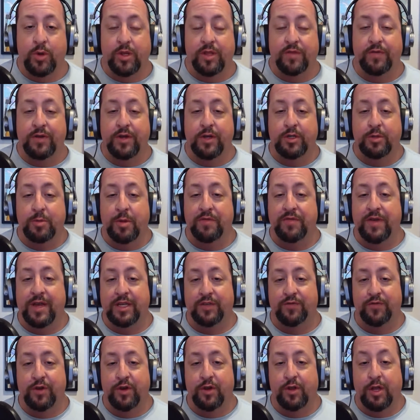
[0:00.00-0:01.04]
One of the videos in my
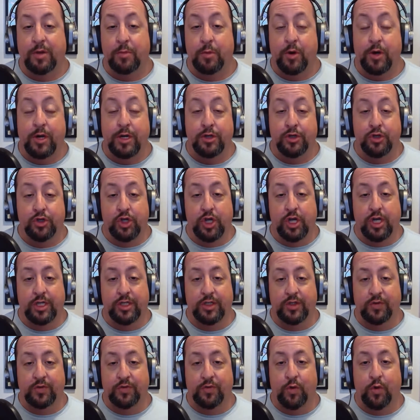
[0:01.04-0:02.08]
vast video library
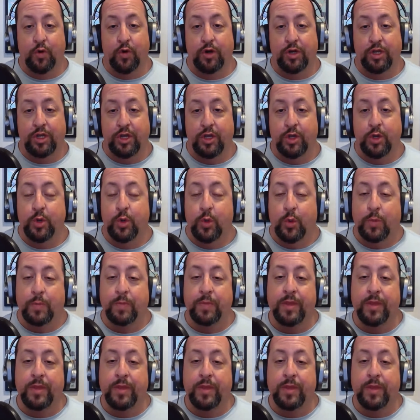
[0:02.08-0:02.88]
just for you.